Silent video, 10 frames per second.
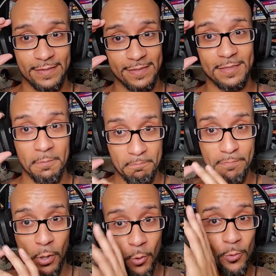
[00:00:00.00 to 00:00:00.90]
some
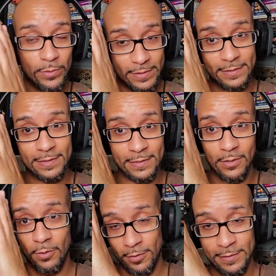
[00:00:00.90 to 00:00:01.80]
bone and
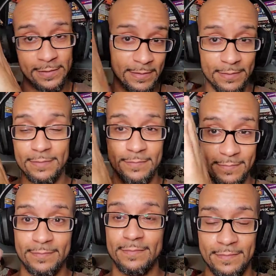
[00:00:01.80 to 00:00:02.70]
skull and
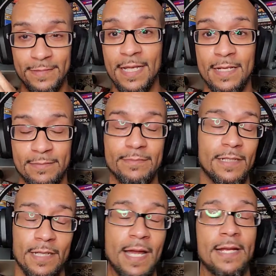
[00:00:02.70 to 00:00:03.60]
they
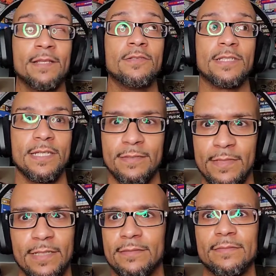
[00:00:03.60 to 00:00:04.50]
collide and you seen
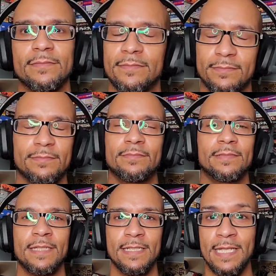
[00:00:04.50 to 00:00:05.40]
them, like,
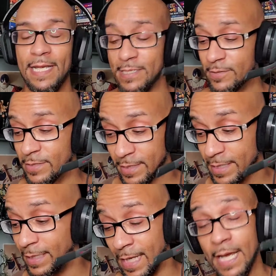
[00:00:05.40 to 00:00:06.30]
get dazed or
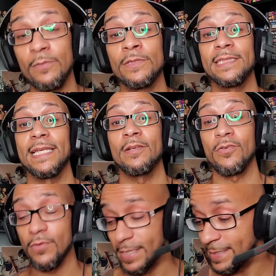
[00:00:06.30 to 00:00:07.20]
like that was a
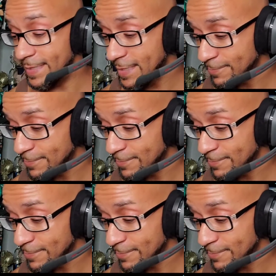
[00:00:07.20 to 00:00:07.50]
crazy